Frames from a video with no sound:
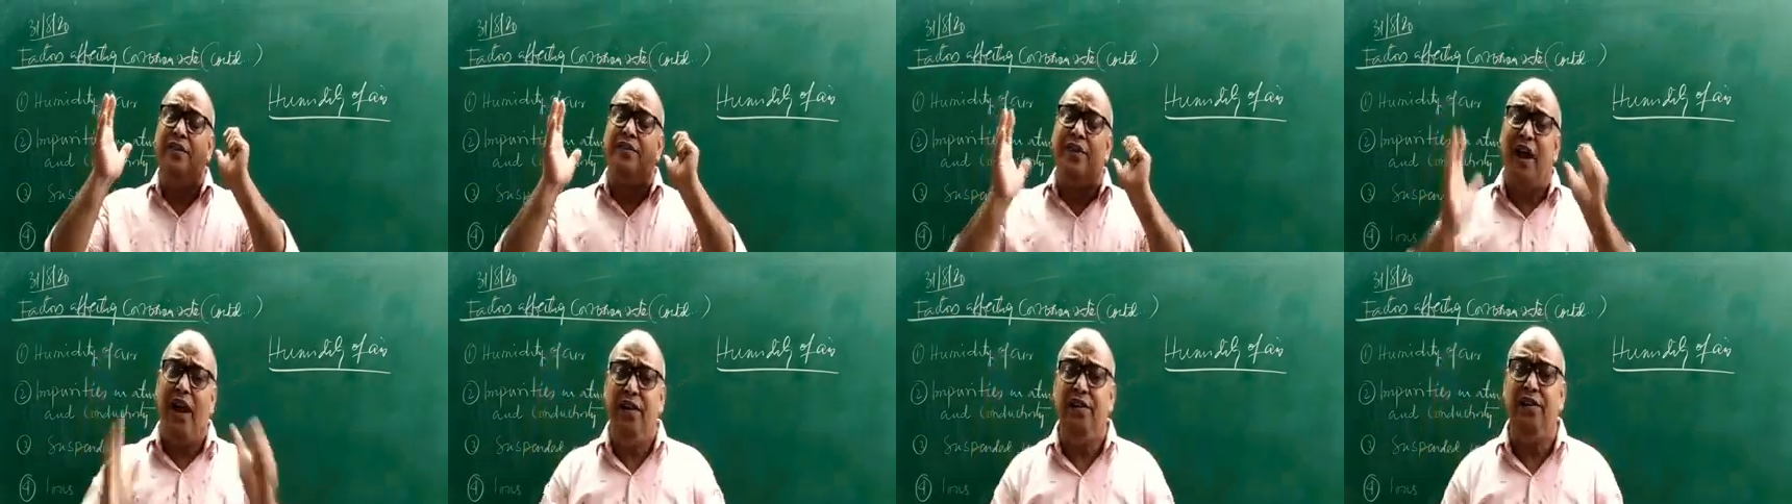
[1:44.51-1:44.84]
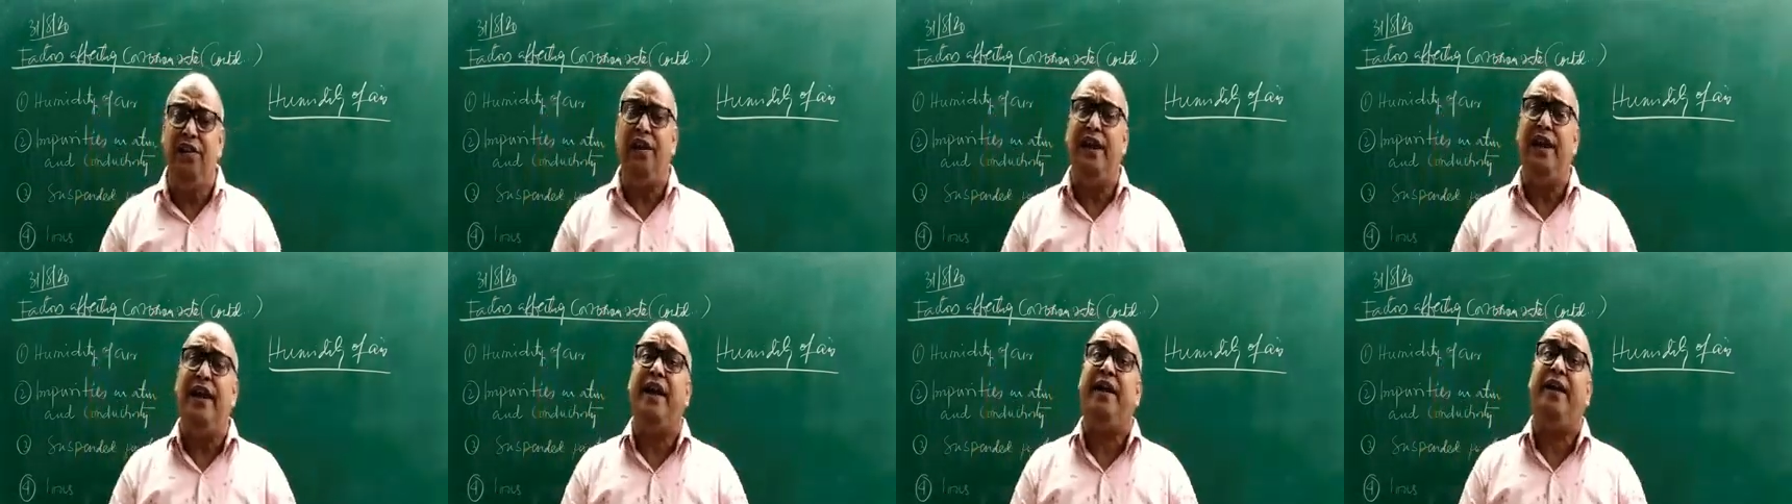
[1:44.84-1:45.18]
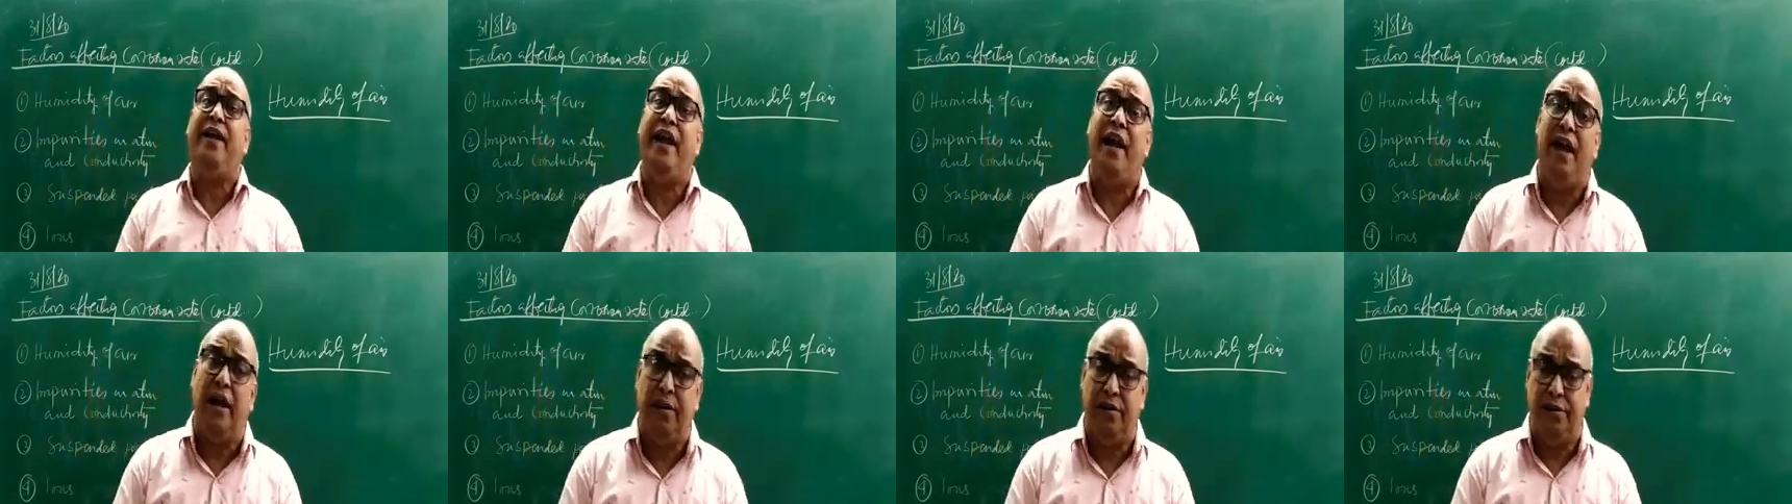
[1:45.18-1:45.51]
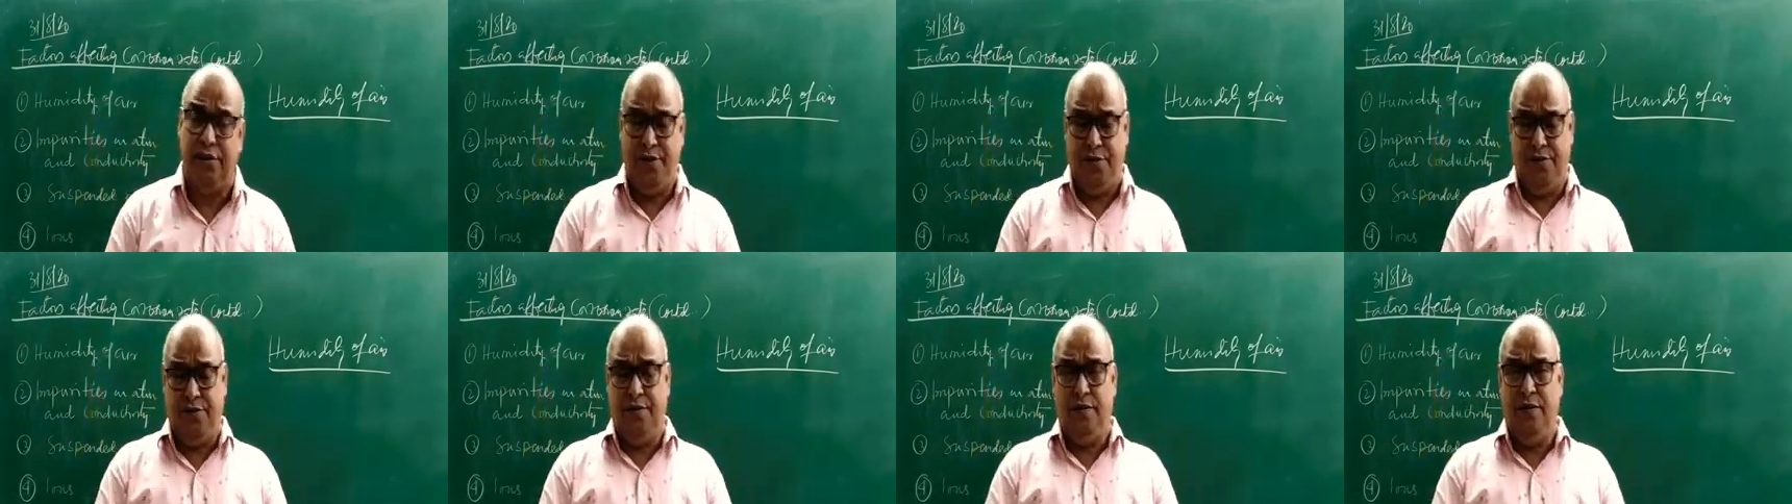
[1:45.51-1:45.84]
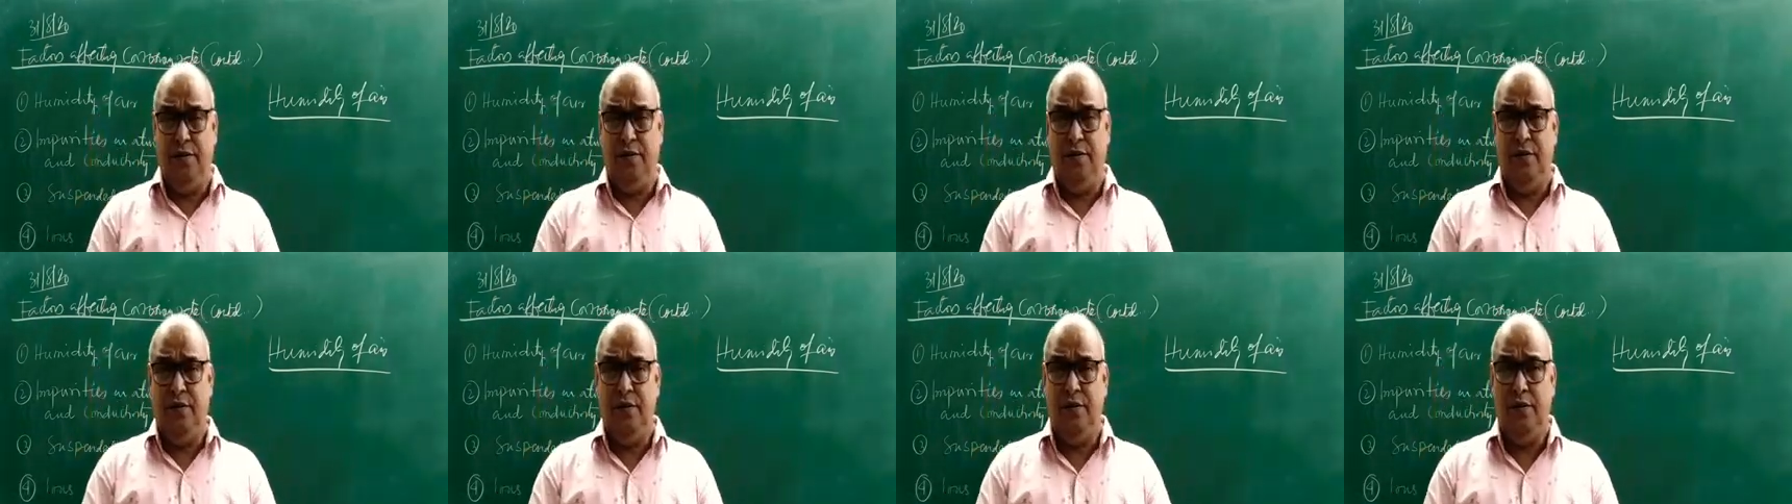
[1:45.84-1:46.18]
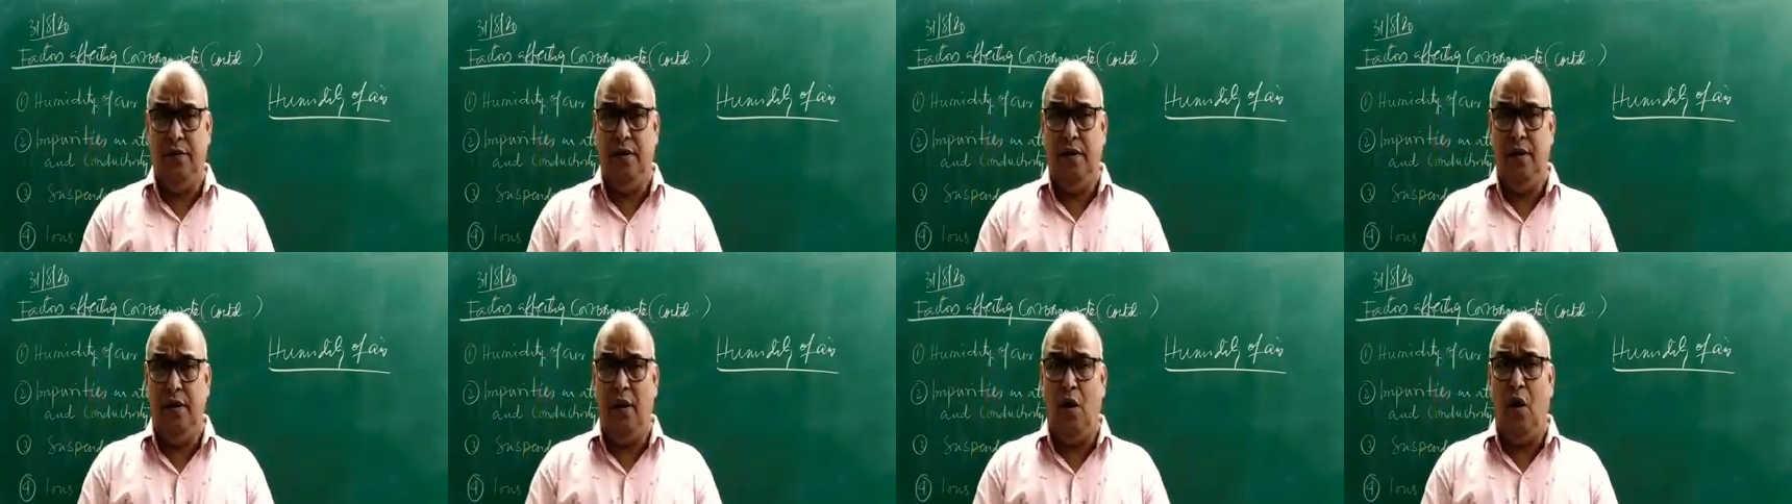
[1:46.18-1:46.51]
tightly adhered
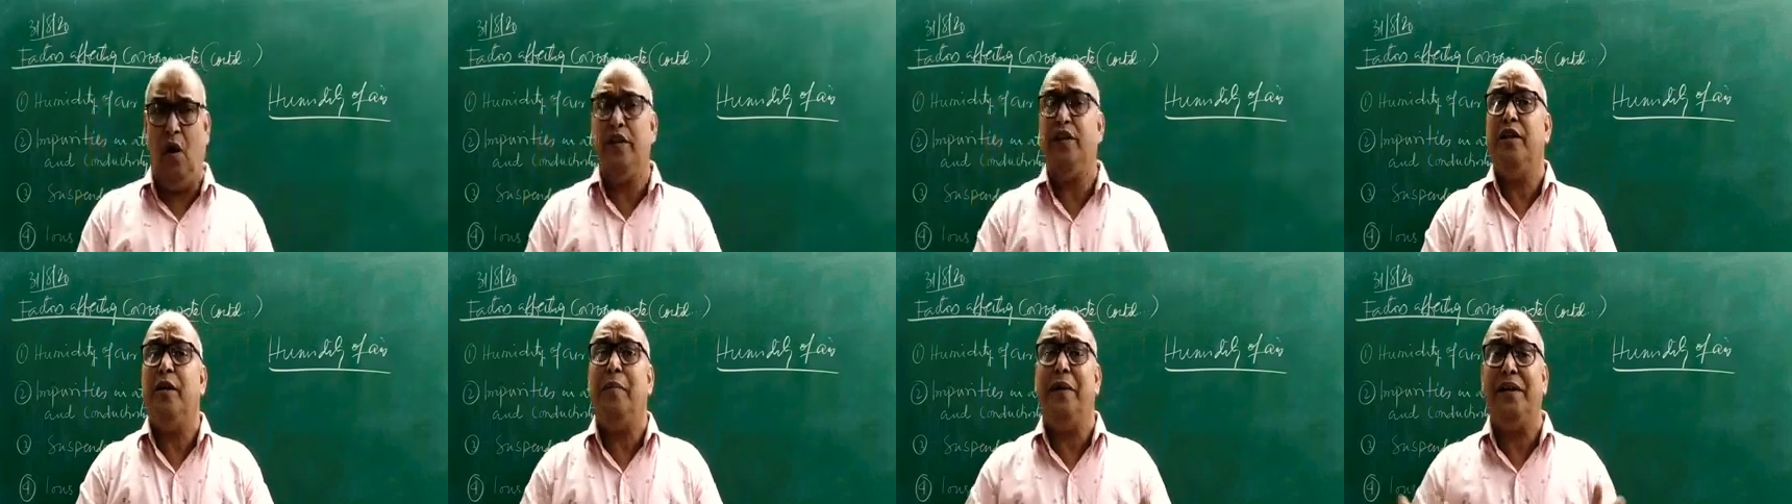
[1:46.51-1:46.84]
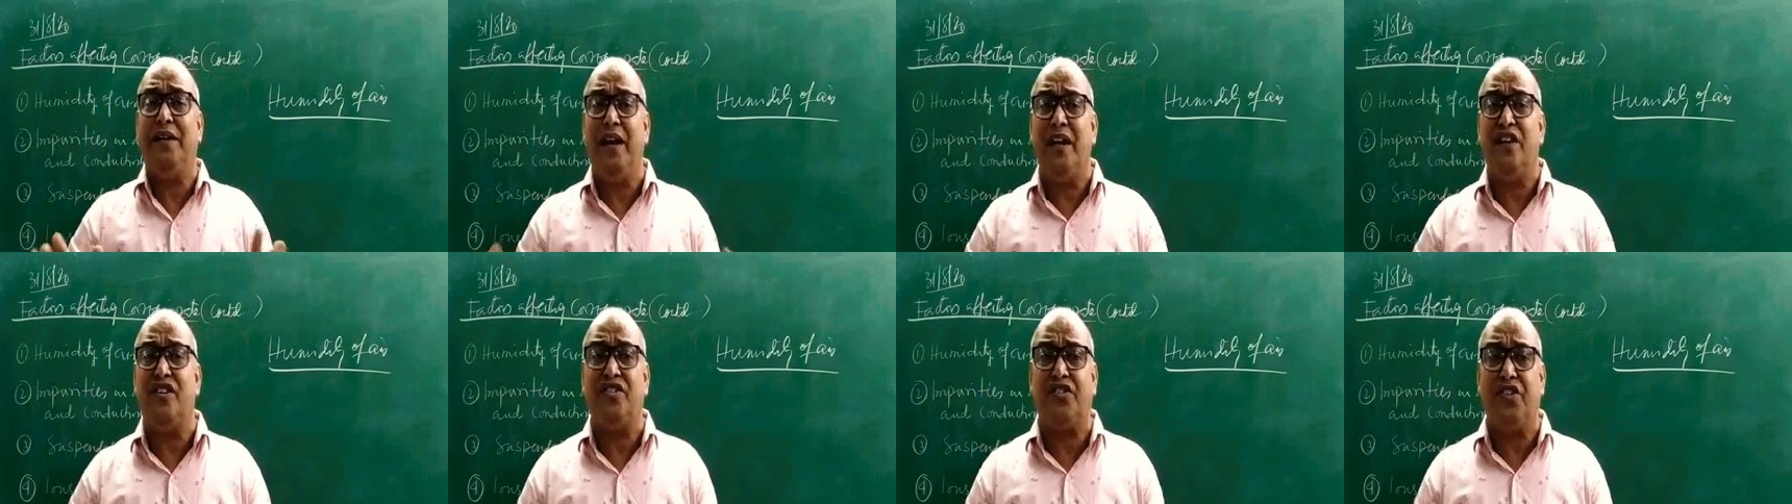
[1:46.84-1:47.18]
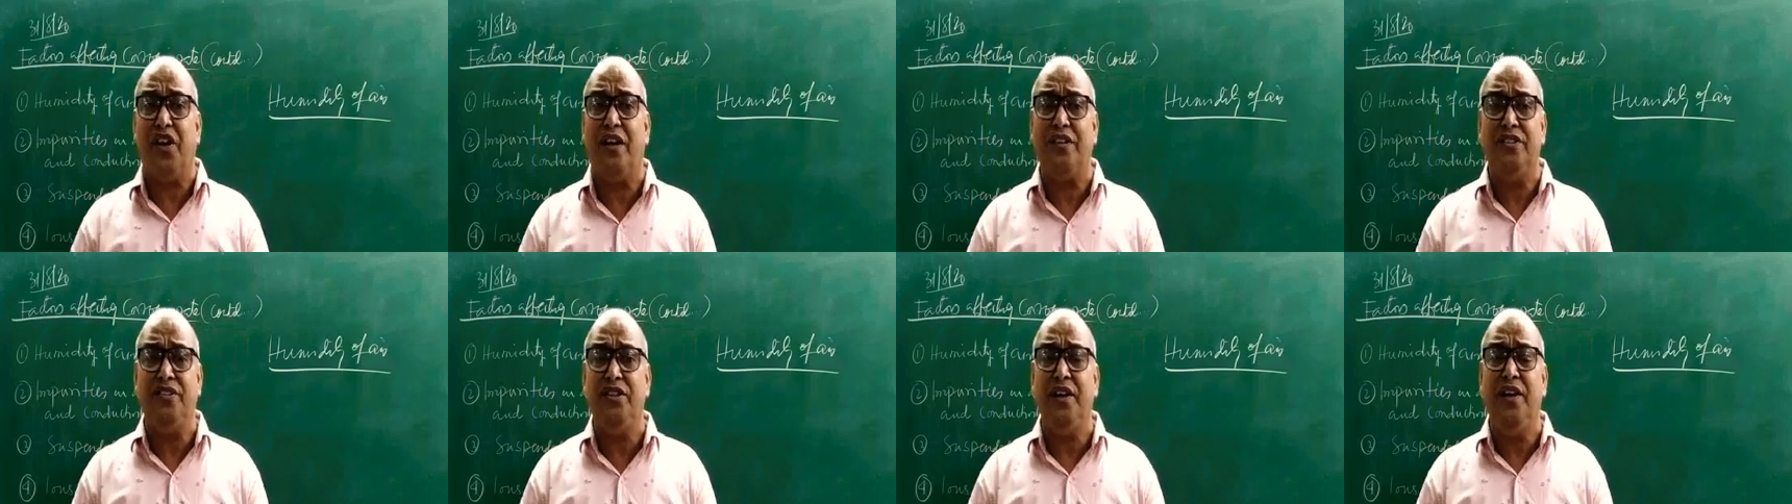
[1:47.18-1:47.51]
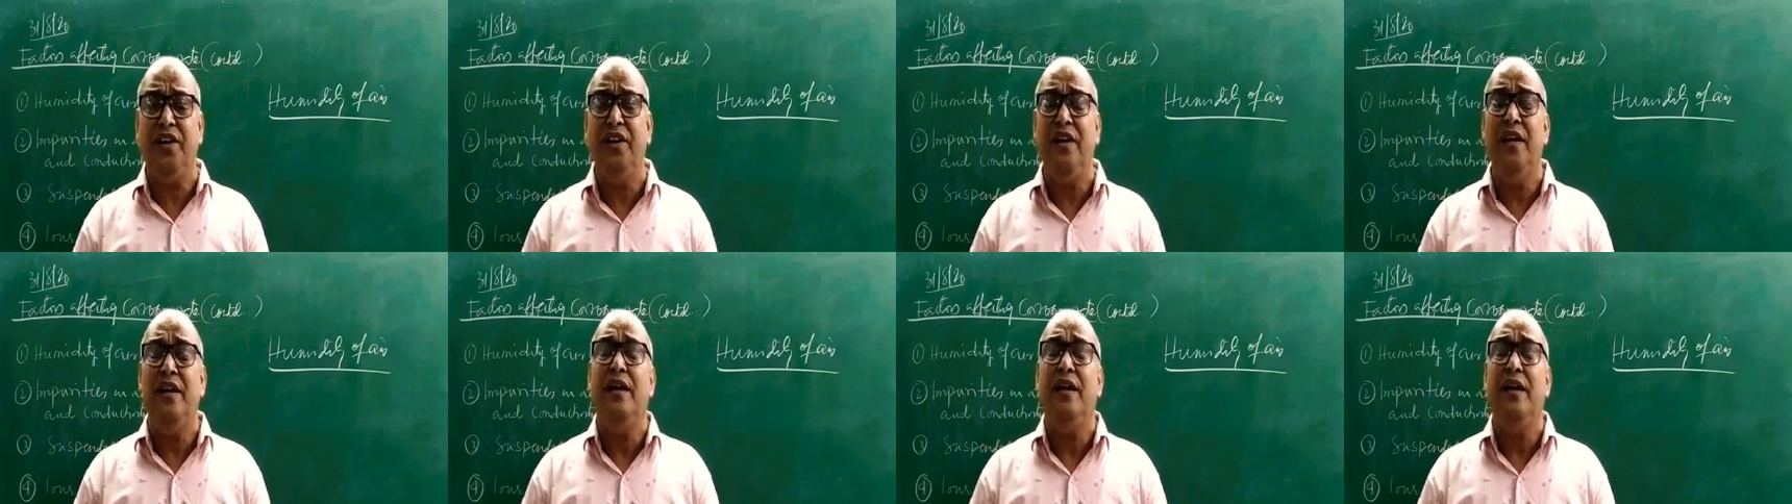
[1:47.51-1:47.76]
on the metal structure,